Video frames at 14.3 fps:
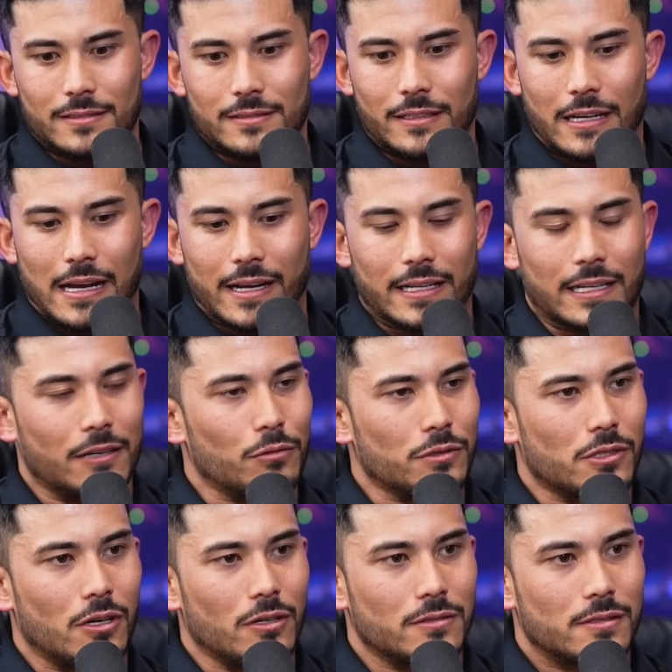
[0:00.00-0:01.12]
they're not going to get
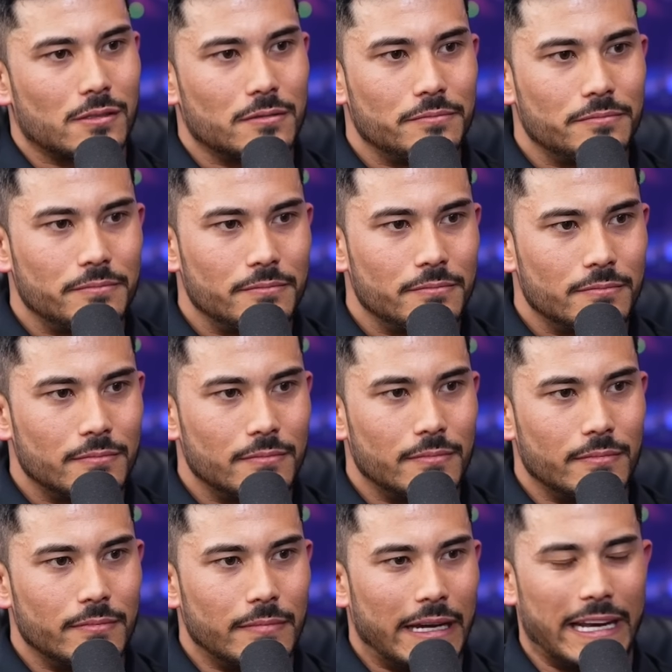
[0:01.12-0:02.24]
results. Yeah.
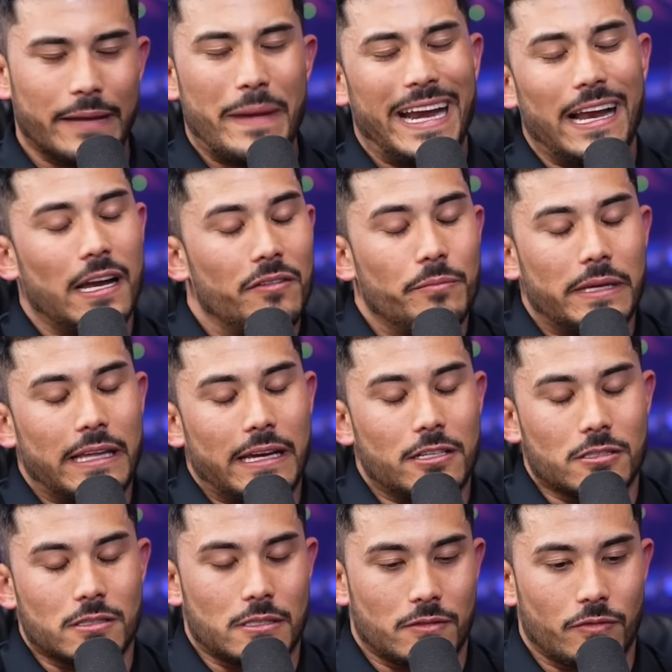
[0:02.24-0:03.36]
And it may not even be the
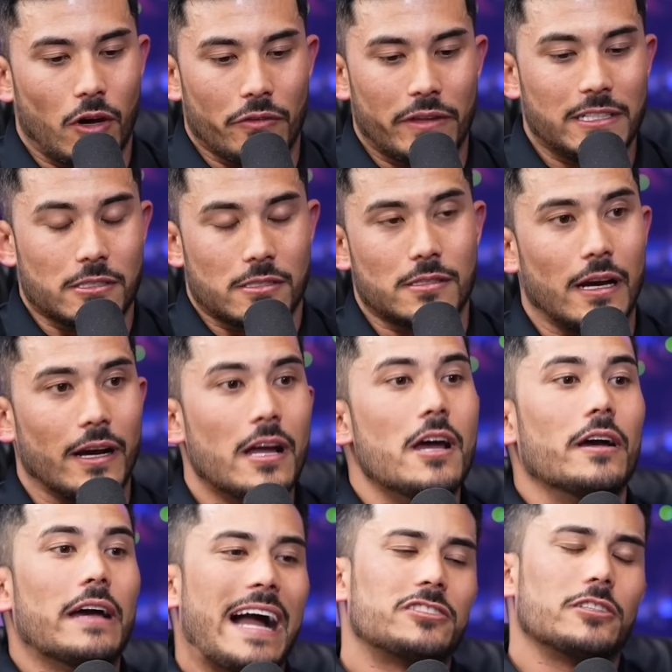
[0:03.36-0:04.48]
agency's fault. They just suck.
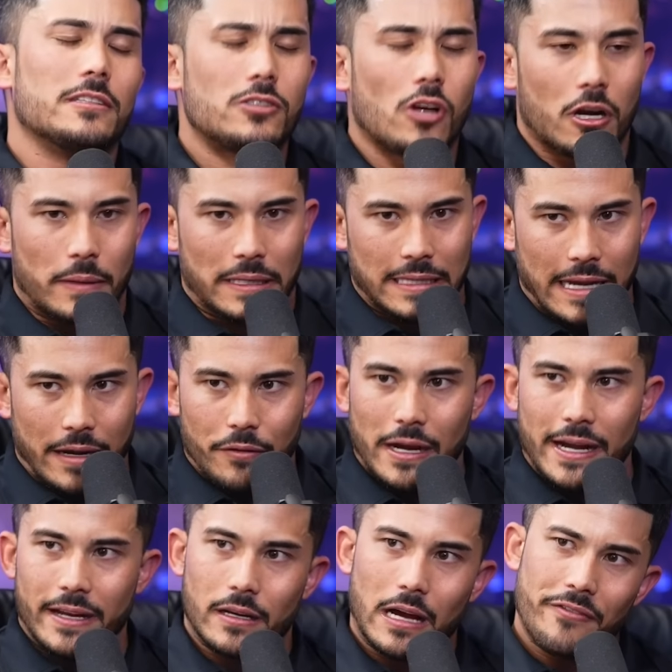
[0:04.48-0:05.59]
Actually, let's talk about that,
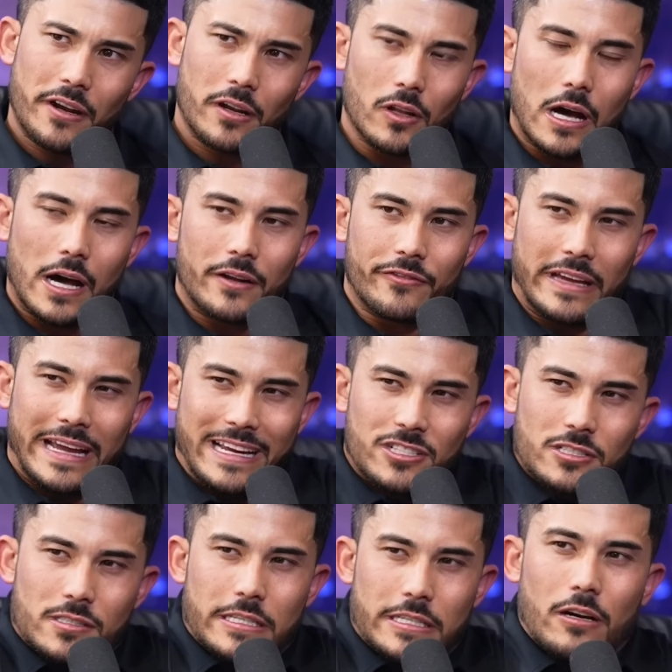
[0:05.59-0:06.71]
right? I've had a lot of
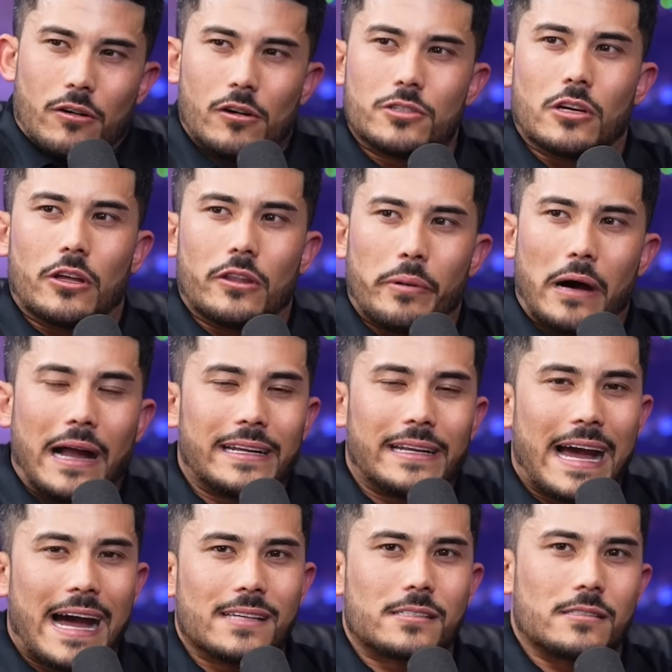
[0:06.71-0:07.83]
agency owners on the
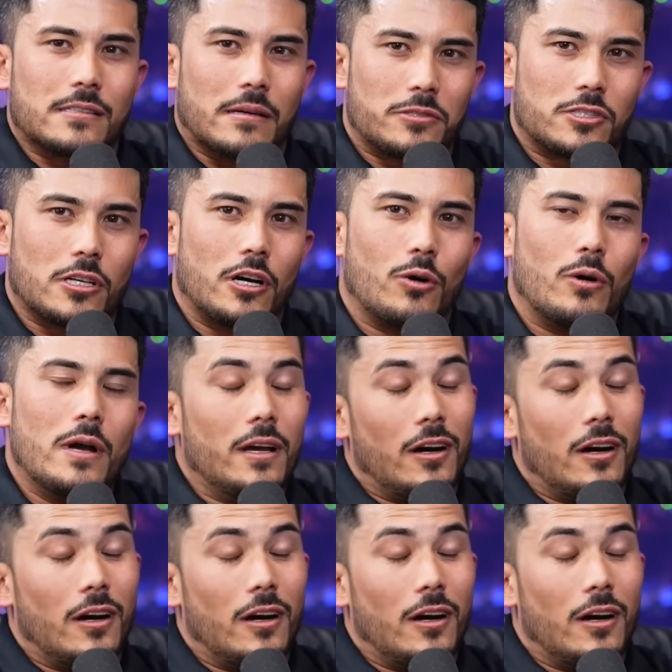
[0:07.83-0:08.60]
podcast because I'm so,